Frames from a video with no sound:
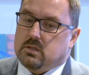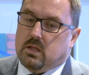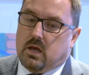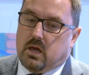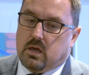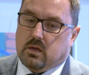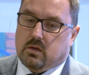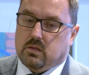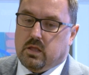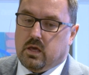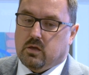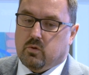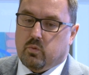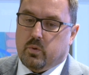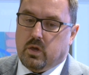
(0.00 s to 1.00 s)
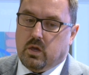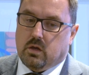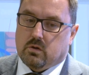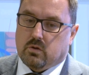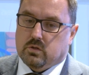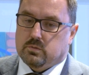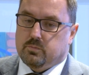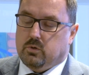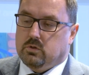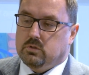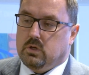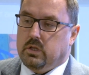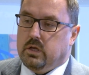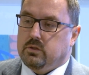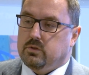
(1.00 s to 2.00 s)
like we,
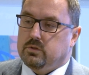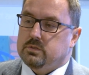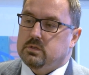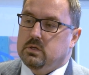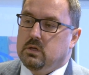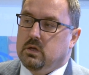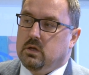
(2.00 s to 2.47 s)
cross-border lenders,